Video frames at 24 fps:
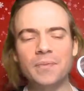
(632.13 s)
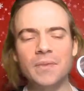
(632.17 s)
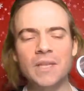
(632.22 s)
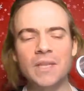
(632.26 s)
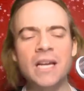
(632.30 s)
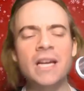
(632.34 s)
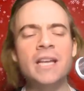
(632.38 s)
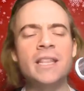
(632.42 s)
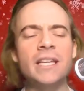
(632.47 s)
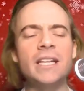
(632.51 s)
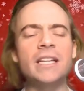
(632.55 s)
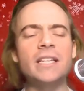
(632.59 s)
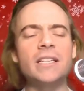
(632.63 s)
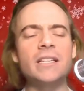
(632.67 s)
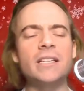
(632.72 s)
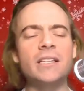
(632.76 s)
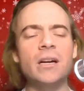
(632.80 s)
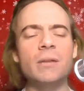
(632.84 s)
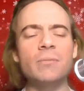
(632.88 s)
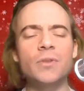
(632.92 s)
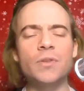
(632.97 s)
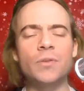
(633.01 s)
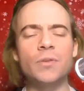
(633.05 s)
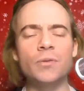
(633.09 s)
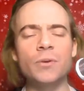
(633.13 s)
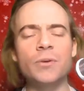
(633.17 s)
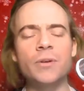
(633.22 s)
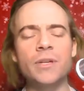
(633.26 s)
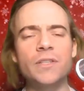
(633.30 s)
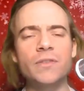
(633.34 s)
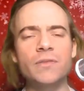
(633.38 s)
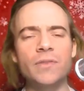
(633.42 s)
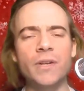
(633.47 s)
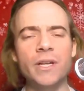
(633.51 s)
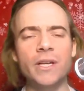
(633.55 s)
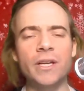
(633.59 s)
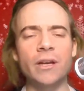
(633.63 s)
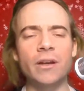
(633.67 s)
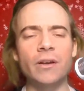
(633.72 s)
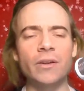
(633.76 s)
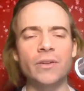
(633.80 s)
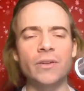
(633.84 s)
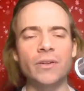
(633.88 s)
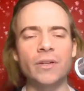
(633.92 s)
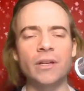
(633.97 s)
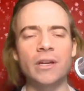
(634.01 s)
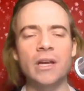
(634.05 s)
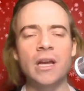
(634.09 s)
I think it comes through in his
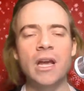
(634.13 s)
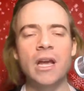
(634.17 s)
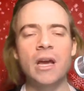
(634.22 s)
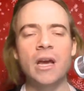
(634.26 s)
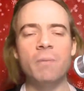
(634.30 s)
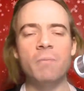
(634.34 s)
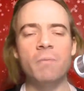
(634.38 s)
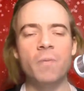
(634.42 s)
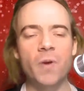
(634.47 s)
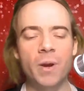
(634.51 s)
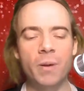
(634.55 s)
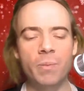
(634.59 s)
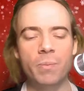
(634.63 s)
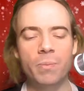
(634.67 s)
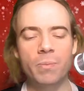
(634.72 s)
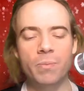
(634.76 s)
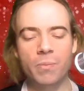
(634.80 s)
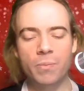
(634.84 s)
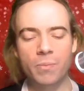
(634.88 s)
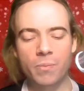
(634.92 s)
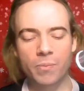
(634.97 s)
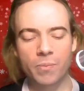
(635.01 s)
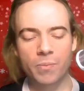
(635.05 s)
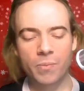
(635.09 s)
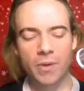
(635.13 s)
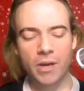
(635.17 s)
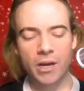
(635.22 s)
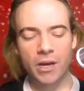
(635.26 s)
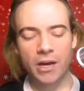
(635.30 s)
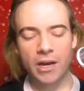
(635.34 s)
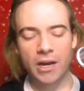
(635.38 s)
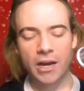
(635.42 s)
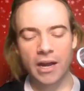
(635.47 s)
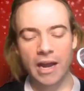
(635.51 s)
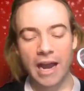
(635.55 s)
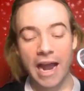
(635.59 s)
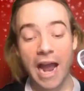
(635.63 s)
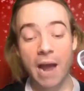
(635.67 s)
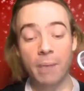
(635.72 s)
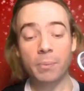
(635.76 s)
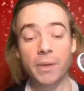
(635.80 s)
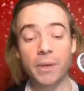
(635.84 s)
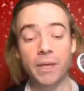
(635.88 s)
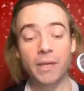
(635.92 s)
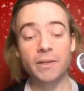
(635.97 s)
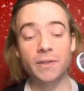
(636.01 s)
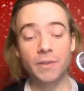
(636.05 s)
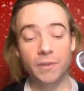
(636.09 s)
videos, and I'm very uh,
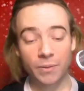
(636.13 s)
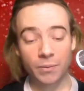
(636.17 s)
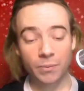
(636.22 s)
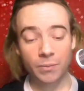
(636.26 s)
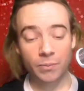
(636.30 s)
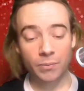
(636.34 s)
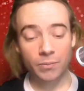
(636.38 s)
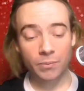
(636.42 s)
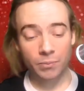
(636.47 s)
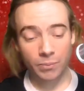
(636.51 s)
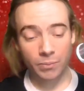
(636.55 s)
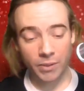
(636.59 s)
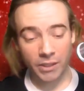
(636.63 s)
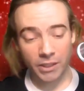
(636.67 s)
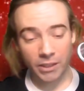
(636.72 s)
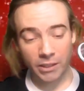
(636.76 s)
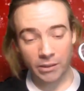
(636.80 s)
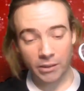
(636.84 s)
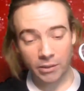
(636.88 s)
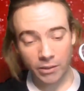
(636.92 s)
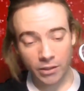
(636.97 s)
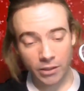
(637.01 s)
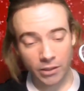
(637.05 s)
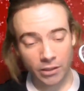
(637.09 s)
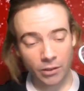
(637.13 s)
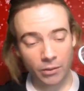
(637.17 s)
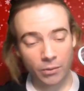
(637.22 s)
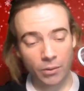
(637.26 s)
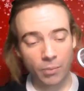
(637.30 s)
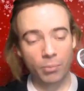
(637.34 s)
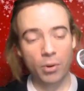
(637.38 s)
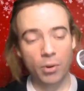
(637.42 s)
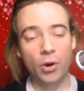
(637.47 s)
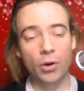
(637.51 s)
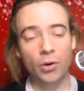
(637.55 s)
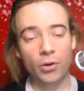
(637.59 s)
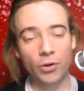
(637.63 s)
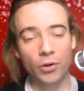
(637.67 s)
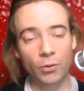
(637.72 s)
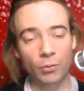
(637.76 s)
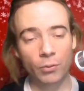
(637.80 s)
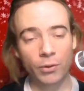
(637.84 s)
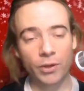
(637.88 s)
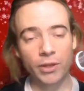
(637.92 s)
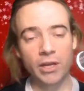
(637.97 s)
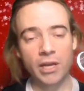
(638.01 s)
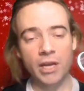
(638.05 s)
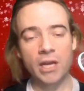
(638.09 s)
happy to be you know a partner
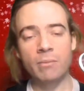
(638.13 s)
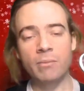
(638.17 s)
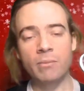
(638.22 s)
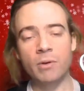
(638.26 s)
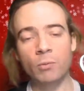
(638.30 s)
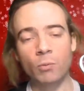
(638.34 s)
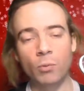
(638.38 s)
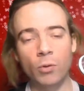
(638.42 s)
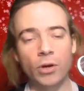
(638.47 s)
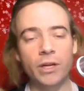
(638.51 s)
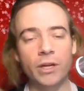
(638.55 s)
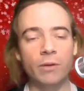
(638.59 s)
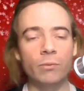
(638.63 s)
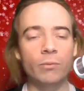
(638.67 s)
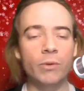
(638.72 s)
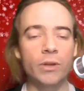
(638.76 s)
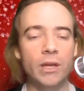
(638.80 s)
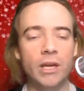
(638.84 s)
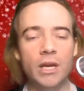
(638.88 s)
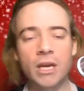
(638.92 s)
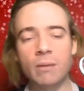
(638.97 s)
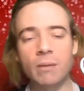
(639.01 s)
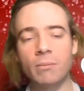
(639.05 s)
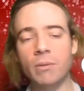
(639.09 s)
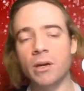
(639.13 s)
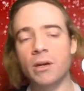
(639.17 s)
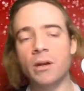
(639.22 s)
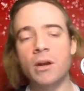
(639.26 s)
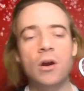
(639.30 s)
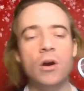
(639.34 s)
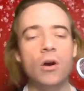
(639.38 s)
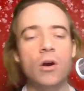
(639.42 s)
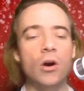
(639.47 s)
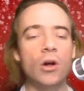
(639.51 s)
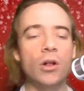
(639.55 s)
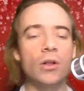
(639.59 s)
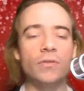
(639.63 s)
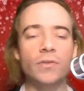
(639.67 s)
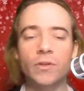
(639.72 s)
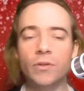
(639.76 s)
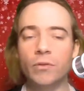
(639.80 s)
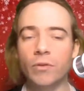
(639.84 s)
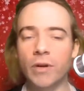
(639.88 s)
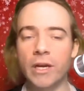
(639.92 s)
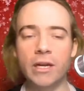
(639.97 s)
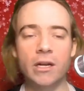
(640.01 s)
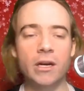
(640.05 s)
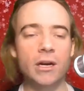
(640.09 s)
with him and working with him on all of this
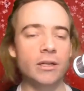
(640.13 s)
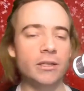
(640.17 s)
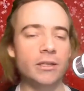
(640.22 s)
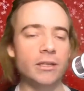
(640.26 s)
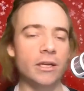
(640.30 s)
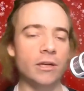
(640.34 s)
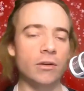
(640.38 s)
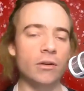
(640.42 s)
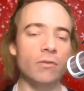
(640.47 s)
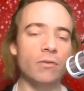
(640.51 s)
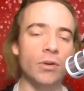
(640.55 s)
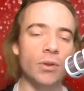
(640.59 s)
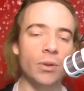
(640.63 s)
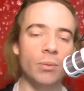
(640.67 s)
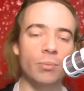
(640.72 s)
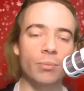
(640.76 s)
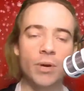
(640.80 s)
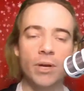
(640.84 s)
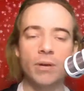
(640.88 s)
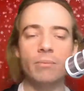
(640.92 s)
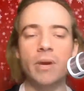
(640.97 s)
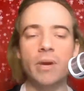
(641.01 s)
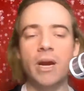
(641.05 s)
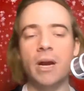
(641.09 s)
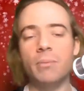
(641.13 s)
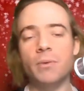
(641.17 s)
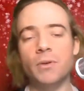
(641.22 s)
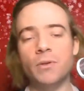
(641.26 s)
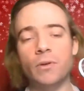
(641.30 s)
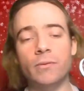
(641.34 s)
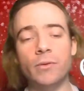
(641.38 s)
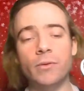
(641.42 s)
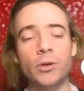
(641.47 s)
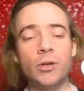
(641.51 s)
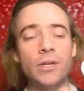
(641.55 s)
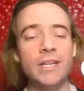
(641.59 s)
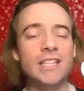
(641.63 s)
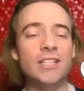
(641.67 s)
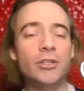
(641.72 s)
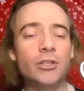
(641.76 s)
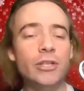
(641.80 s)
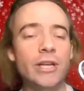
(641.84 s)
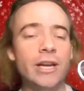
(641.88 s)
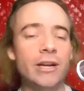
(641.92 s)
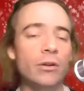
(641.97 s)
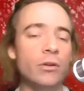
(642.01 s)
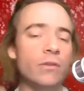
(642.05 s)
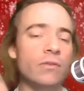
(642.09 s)
great content over on the Button Mappers, over on his
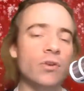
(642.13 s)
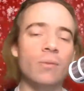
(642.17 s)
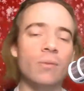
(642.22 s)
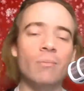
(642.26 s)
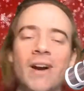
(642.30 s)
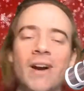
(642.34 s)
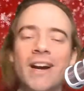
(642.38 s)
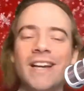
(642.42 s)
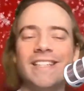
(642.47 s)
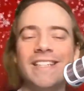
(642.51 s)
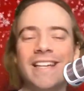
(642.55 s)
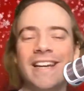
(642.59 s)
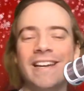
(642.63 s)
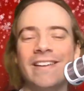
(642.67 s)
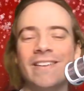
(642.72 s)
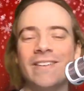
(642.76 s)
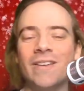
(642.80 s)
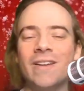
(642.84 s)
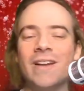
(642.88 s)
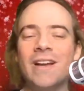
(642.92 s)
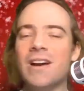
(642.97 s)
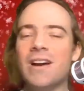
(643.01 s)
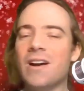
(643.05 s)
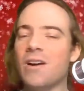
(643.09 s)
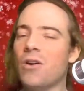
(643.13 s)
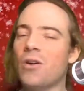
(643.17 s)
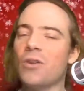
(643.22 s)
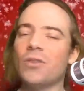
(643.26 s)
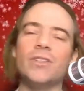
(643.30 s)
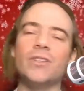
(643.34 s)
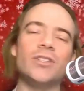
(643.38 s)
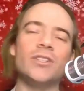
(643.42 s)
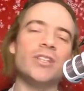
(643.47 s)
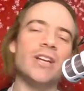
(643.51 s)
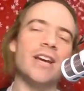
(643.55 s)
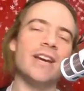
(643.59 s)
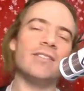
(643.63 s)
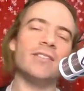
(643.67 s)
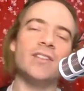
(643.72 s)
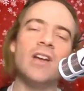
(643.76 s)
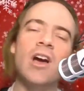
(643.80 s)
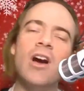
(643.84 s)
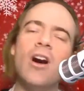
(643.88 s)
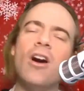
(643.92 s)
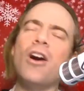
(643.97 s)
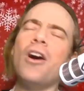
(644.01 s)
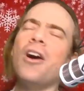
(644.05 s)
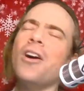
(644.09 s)
channel, over on channel, all these channels,
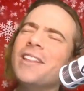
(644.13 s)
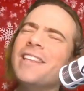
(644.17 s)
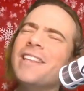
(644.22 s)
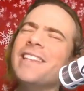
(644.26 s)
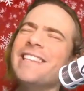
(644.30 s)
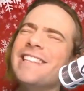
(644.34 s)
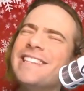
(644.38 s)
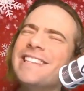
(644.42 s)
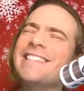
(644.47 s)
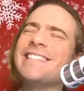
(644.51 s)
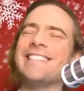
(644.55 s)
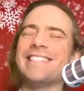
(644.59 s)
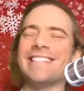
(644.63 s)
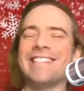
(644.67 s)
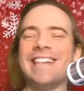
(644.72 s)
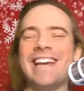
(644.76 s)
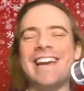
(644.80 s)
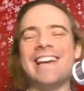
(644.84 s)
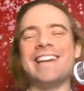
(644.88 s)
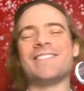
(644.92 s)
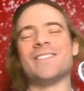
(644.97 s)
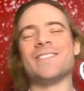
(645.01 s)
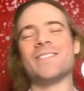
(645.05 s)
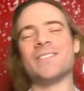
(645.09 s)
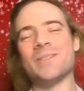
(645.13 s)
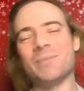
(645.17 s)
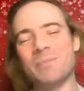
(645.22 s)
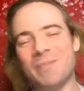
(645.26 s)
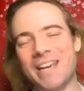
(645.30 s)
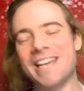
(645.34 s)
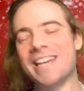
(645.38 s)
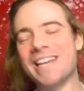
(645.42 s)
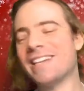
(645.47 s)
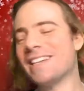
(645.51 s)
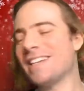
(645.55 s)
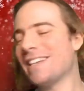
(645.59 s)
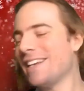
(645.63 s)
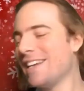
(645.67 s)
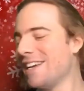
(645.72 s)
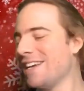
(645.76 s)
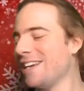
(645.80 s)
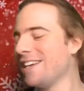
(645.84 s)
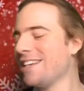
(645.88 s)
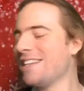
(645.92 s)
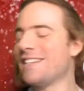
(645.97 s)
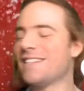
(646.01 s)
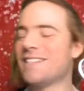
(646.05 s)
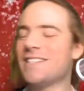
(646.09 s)
all of these channels, man,
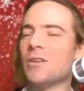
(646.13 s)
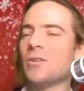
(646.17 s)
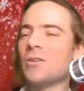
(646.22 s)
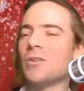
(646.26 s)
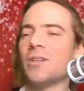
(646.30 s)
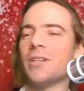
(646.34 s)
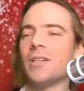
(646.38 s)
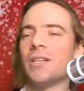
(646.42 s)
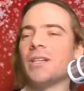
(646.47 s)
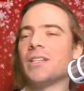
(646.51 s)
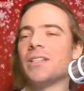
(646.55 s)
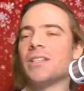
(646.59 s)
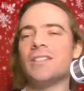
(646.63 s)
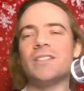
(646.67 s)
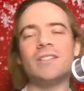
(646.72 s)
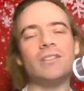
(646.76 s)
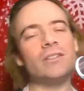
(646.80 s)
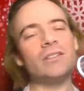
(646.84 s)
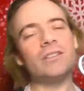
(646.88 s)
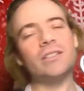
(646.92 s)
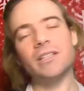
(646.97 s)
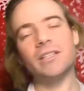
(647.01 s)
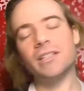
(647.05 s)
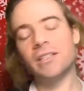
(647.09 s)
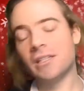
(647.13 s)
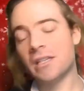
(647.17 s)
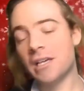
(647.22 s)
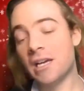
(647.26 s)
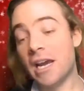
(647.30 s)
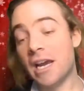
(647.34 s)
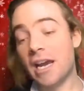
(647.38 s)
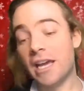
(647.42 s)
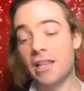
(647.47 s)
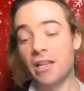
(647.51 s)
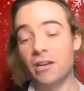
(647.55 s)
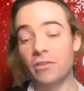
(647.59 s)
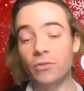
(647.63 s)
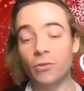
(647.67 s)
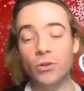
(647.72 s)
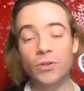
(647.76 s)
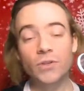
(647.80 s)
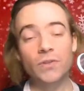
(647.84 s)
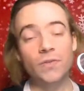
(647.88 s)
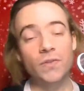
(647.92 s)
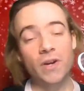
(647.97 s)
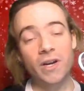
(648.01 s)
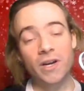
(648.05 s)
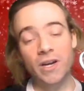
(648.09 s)
so good, so good. And then of
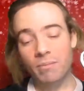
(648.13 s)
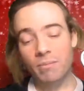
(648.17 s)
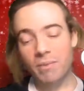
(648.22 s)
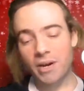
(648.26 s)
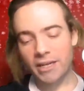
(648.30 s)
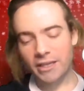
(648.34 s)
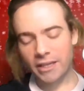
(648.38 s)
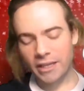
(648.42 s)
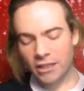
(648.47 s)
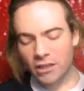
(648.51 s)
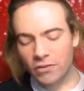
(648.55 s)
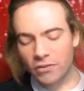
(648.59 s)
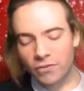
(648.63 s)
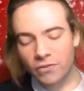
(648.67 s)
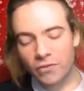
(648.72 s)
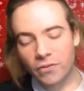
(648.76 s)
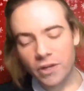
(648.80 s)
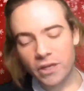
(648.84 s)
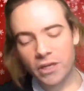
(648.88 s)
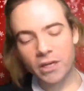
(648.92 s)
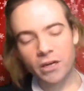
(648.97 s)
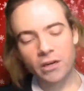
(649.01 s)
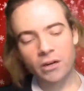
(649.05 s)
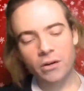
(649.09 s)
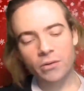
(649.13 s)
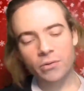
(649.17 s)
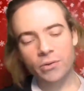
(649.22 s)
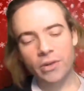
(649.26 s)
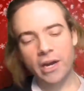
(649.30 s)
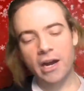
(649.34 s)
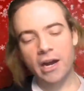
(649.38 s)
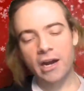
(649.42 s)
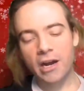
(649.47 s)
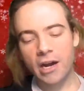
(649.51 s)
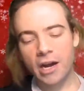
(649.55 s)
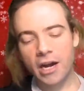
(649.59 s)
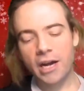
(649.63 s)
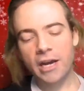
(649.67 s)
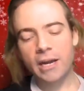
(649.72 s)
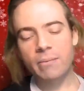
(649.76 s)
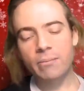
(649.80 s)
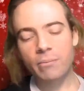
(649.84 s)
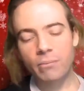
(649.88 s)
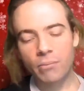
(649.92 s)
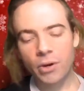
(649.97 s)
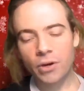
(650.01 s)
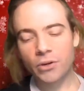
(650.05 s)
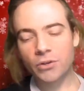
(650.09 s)
course, um, I think the video that I
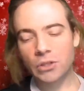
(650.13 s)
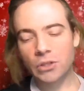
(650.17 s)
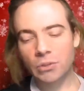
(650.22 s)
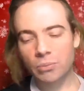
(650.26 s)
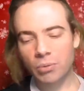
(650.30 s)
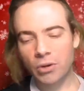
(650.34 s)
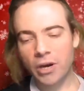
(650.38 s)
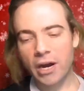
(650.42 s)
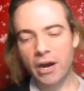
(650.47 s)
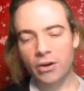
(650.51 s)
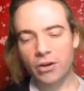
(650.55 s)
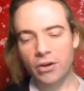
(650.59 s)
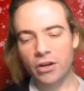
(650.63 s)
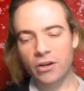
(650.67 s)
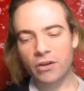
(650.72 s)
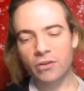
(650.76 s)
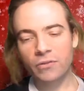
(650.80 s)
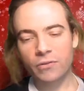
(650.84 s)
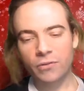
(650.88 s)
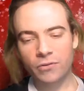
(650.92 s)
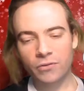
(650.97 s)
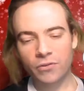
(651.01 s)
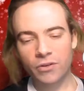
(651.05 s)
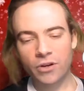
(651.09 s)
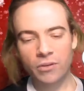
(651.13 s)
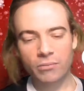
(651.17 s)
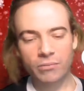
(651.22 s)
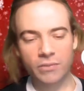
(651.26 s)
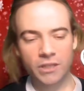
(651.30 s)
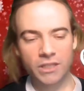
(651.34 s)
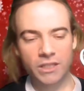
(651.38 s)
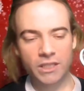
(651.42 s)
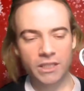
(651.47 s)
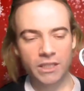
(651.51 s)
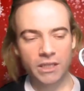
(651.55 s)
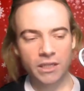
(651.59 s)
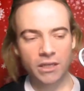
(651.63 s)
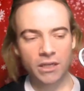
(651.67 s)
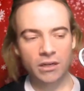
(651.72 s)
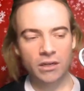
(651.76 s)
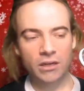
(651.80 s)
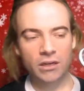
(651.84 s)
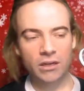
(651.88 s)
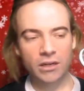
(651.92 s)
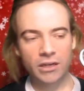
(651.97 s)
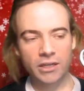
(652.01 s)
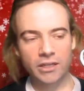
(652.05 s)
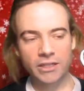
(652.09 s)
am most proud of from this
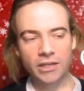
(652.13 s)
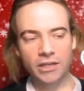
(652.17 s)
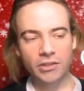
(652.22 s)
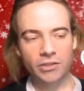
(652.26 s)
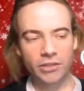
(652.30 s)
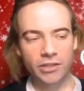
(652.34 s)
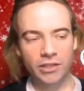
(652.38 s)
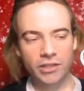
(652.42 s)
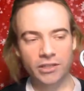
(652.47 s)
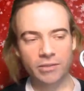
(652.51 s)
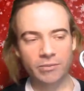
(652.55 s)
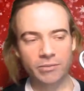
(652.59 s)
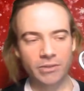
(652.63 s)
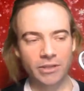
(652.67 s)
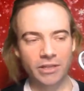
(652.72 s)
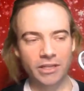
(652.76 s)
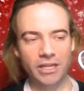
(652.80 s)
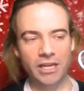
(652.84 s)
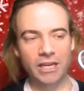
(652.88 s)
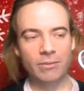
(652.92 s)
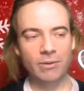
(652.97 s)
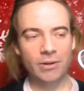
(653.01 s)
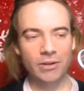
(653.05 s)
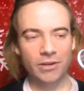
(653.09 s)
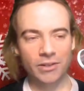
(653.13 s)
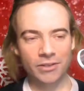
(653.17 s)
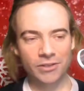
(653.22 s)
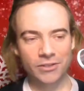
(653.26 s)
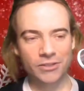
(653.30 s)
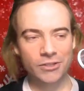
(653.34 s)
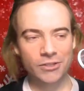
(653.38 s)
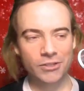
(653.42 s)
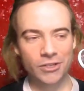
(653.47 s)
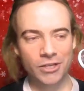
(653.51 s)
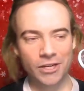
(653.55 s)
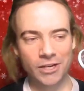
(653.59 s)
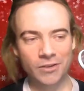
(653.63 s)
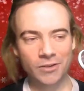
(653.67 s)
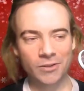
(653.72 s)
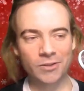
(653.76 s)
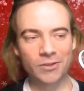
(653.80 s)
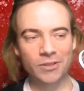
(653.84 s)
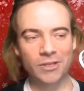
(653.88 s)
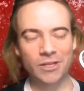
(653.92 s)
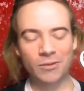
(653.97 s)
year is actually not something that came out on this channel.